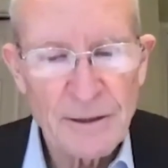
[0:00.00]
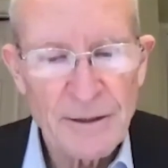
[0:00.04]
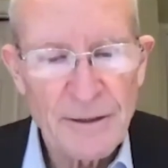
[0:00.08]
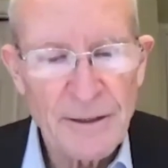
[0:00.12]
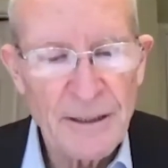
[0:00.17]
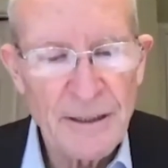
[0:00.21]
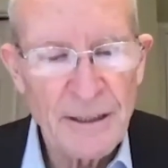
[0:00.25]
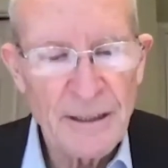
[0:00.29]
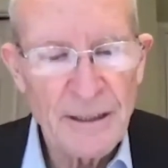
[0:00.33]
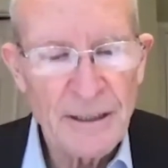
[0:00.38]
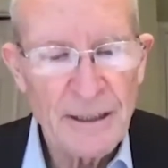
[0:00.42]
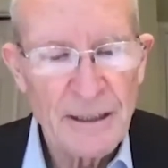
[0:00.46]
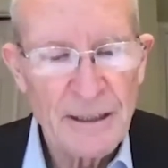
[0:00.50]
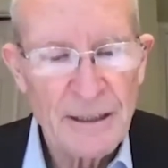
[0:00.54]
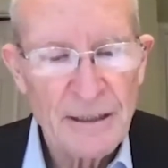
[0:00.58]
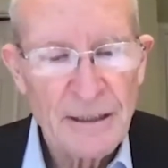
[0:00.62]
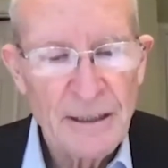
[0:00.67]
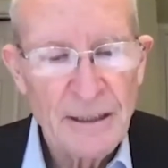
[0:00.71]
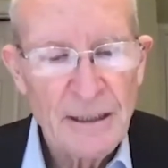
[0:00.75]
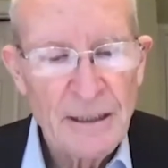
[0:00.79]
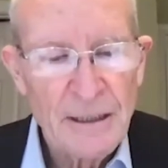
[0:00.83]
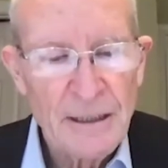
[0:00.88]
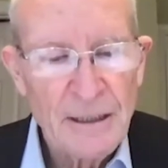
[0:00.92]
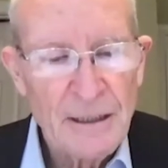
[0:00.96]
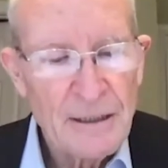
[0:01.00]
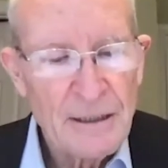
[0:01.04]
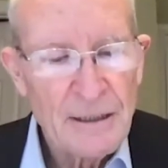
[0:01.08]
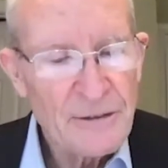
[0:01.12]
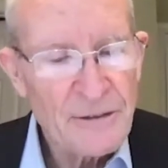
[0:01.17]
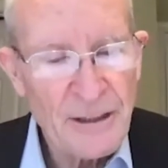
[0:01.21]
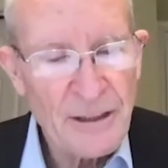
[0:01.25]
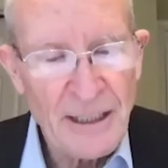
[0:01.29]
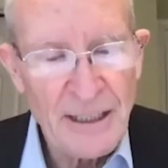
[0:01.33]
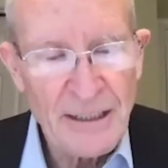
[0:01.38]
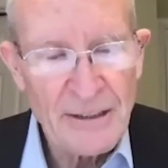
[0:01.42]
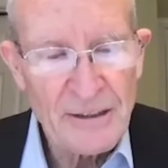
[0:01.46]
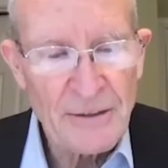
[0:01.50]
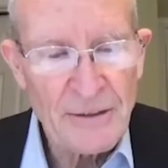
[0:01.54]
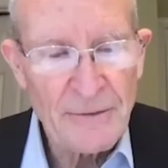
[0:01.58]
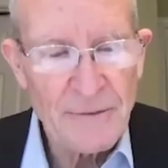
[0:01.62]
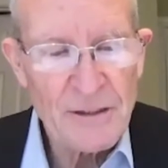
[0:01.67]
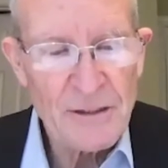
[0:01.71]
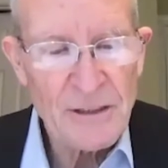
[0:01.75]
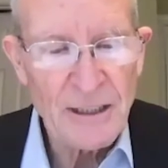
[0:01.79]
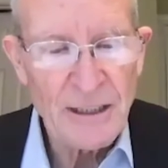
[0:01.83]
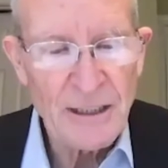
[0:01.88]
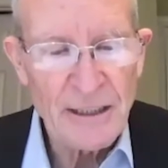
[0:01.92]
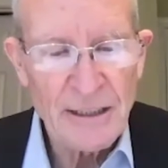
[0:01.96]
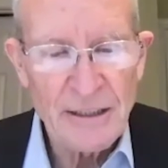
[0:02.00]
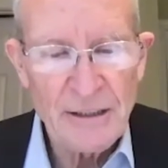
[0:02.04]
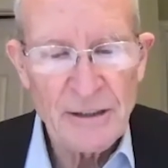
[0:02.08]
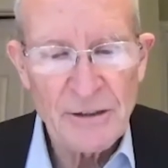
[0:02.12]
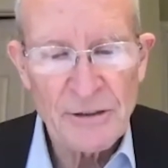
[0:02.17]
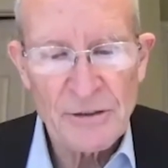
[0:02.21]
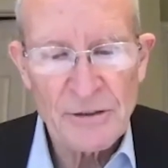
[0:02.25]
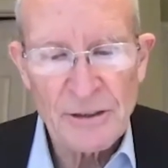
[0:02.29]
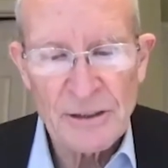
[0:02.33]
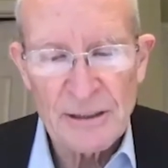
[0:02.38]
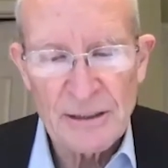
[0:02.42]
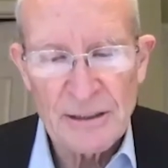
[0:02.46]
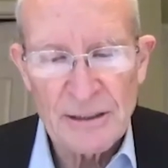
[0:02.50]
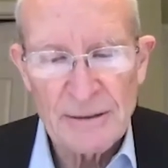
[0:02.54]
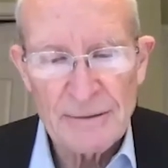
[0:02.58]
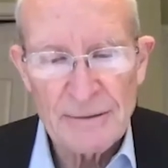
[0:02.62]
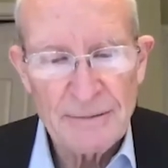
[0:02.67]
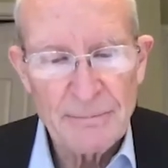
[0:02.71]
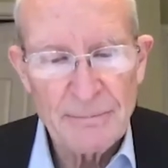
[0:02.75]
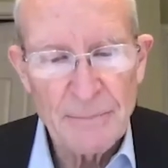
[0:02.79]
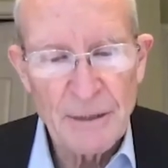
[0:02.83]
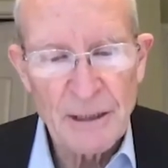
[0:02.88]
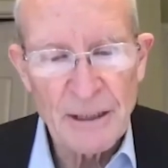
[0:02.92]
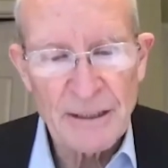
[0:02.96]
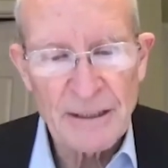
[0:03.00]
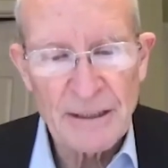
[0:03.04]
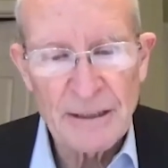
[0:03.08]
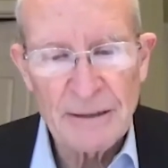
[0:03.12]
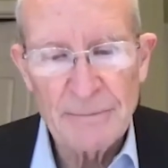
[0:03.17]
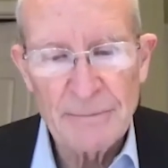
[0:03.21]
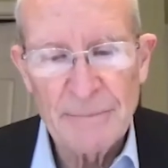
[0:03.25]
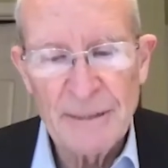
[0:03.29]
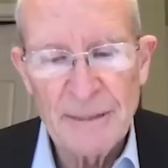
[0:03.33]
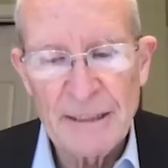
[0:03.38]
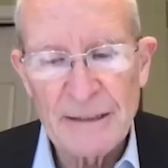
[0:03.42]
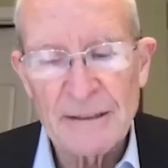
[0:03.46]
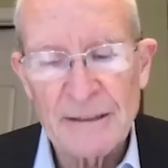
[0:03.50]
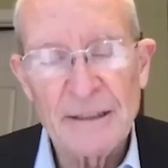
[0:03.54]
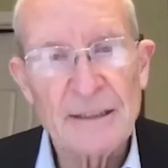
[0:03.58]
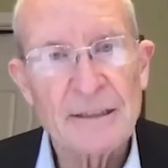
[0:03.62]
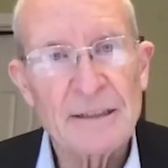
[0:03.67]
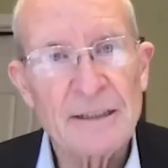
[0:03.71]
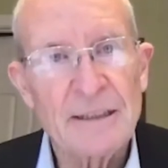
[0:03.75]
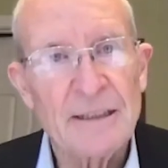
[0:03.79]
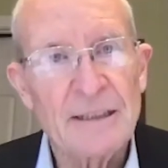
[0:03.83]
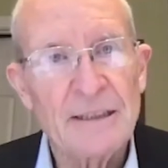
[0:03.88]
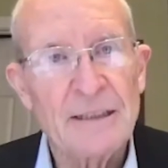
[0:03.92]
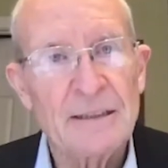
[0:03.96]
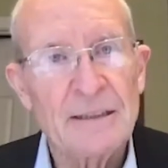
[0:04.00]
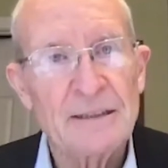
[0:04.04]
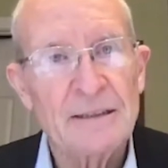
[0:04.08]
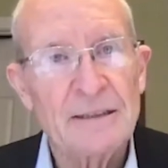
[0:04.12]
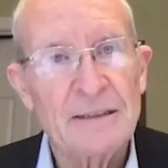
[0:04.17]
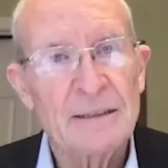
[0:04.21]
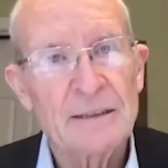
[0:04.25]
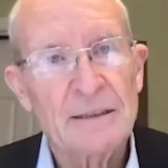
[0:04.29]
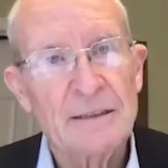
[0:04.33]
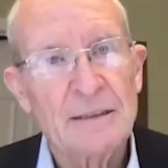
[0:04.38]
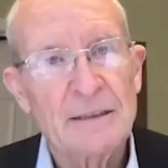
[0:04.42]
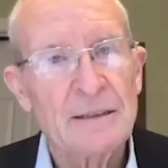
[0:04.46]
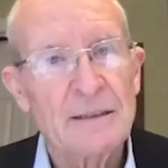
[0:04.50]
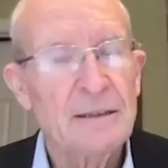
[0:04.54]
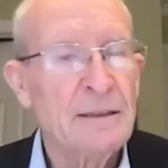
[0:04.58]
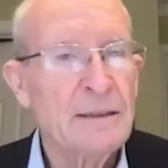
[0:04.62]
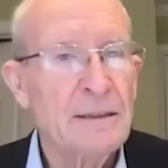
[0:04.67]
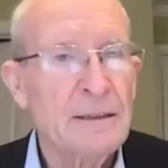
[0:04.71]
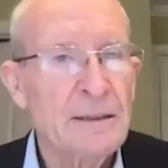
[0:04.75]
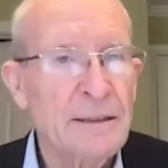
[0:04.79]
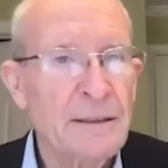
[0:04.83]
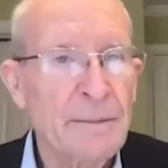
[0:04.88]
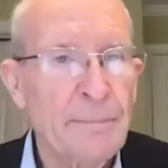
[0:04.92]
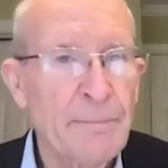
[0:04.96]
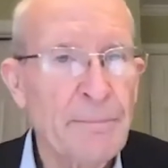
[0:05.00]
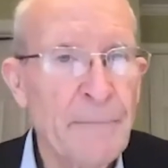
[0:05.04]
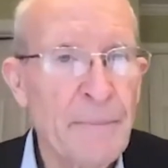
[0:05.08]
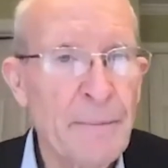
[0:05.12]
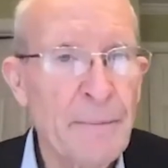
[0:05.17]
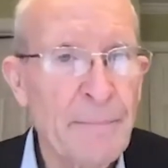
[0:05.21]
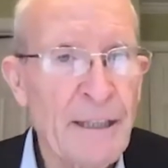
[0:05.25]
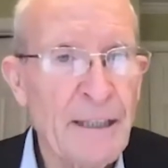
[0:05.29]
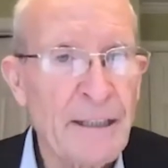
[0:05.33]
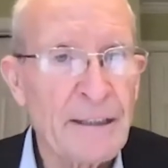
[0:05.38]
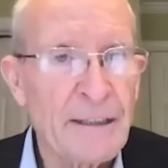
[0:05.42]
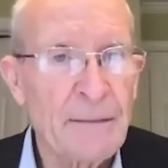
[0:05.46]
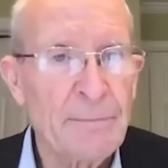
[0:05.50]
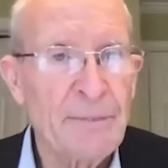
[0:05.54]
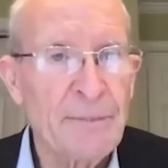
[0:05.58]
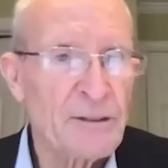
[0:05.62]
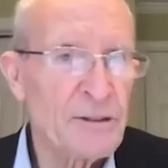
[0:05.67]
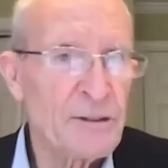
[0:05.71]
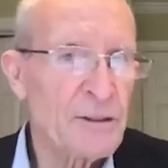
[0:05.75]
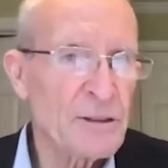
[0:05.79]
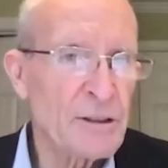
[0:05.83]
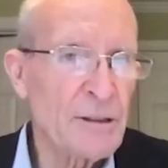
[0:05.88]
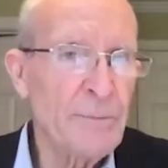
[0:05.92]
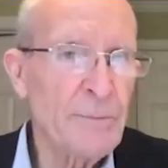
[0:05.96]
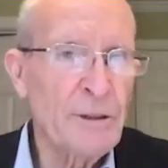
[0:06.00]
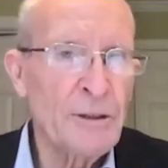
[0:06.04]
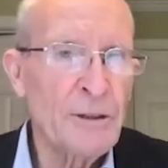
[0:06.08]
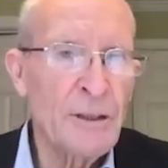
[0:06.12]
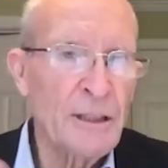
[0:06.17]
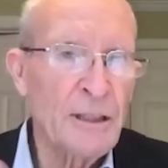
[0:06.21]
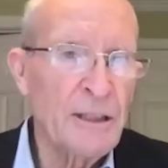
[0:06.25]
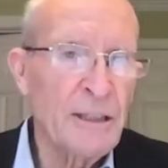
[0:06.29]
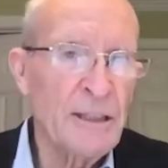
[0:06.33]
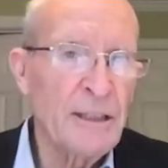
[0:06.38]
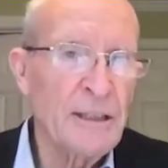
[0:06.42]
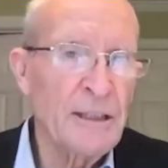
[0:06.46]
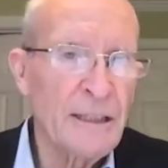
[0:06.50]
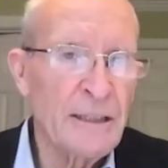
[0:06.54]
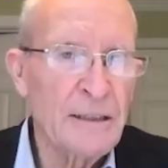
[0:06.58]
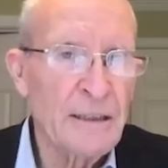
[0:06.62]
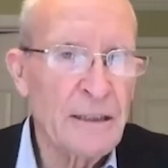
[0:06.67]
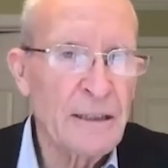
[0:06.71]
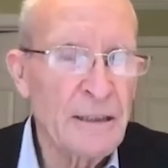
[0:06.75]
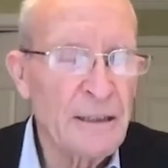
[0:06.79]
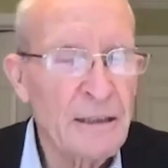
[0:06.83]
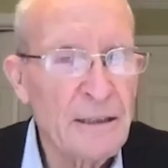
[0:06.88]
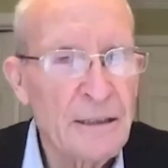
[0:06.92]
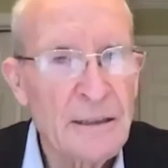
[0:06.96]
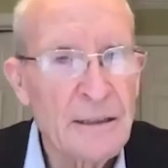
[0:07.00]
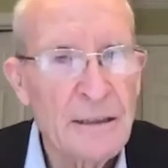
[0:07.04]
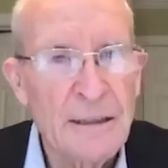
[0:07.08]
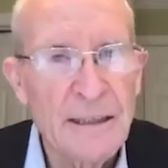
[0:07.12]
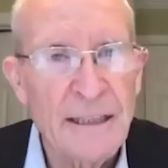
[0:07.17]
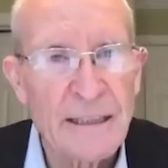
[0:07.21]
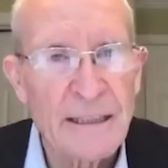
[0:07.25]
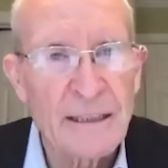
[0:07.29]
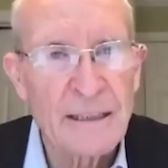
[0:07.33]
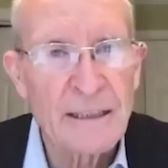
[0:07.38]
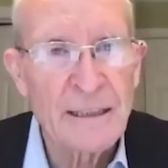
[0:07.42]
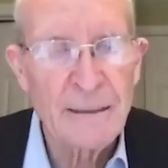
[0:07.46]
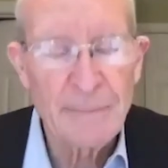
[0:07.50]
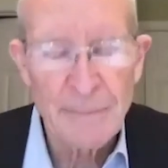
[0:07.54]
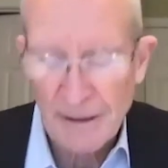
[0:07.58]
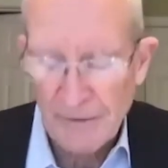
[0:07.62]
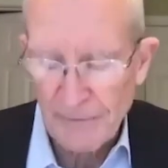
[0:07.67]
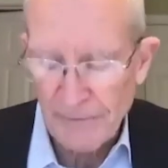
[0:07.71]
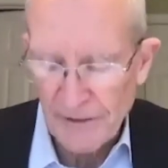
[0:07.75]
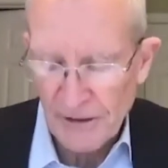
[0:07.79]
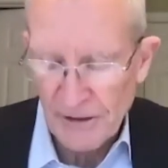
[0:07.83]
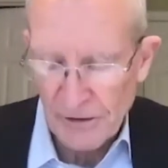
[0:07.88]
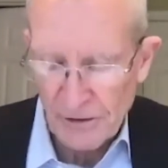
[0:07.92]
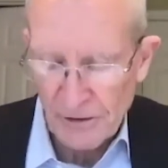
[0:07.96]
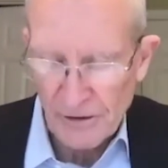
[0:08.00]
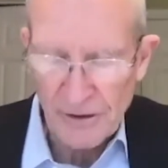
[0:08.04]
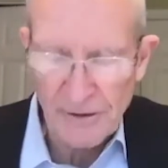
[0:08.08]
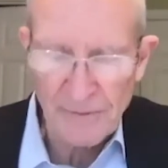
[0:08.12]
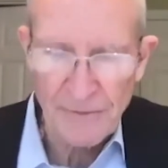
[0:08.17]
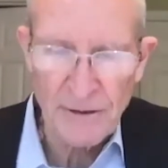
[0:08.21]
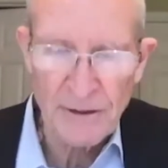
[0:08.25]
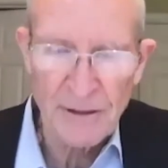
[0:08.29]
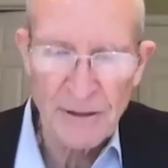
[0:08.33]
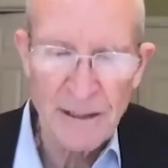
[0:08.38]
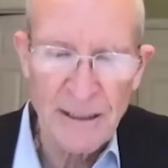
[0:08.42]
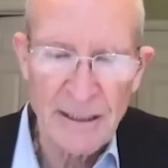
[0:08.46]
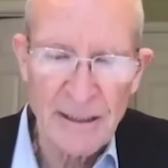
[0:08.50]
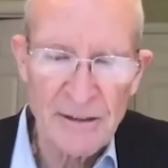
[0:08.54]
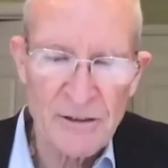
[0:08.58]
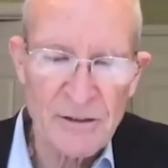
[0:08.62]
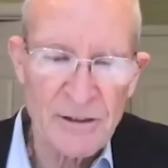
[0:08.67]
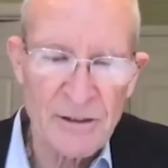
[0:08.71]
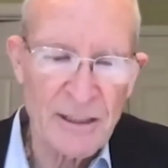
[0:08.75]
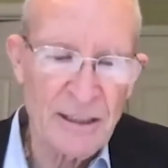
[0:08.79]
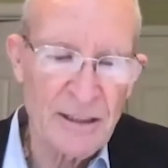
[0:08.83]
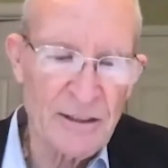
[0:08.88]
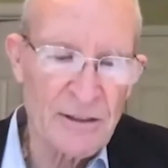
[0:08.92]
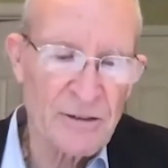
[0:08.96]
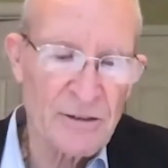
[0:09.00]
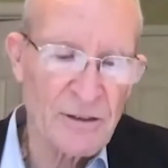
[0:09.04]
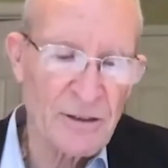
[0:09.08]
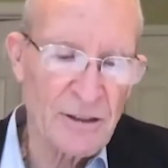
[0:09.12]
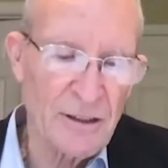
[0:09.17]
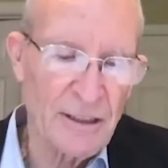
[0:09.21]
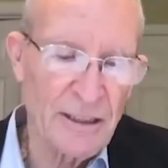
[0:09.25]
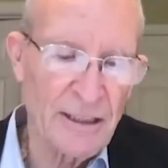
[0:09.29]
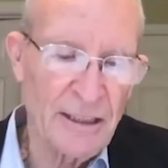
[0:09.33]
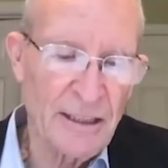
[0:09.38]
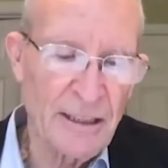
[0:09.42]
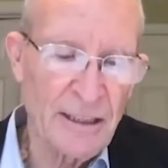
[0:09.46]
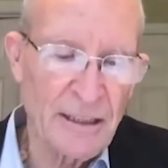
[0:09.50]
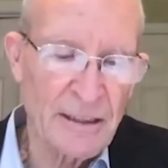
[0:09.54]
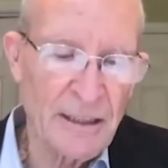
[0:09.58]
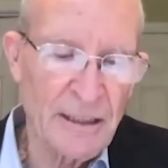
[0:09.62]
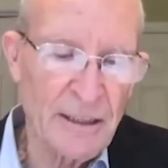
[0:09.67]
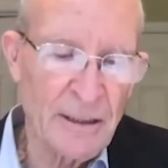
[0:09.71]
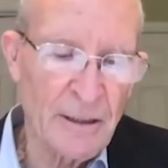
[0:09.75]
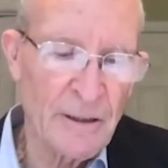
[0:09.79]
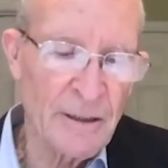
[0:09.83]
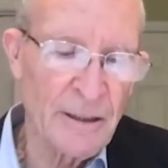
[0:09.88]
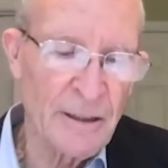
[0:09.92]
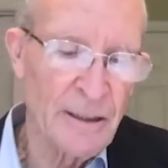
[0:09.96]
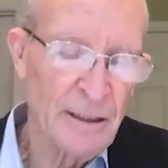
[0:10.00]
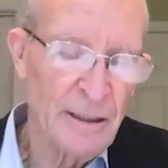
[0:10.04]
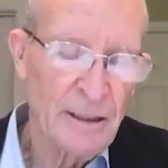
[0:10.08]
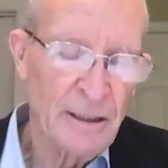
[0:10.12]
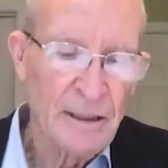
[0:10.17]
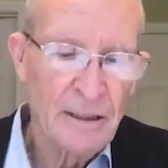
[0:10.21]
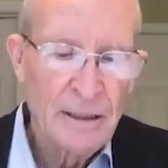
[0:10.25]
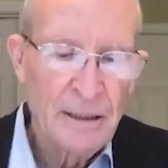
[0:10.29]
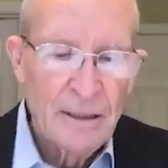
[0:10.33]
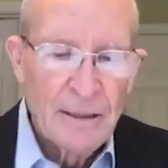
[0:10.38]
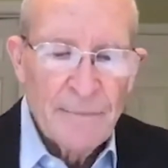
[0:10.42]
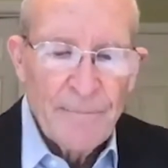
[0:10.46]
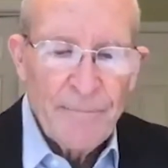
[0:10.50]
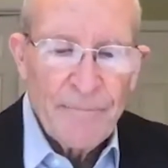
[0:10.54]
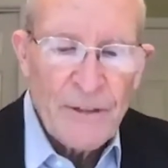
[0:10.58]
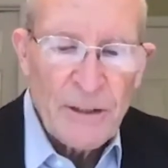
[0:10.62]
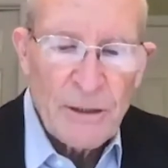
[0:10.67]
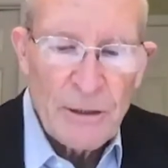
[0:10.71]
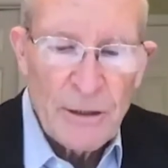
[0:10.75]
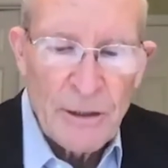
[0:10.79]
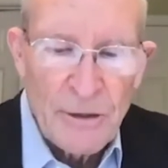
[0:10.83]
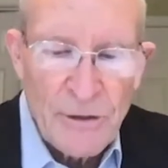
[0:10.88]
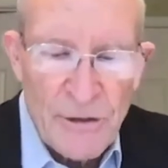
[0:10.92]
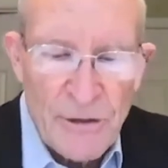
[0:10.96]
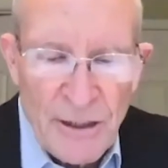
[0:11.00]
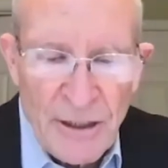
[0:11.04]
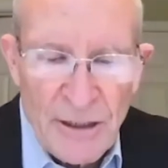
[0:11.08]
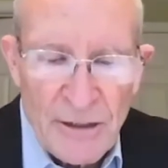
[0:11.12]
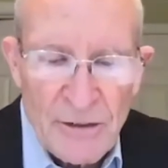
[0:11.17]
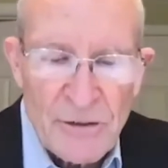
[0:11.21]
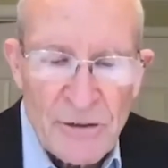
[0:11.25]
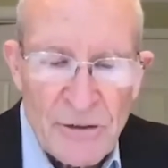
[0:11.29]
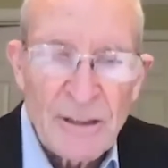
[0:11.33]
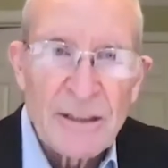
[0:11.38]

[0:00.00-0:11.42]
The size of the Chinese uh, market meant that uh, the American business community and the economic officials of the United States, uh, heeding their urgings, uh,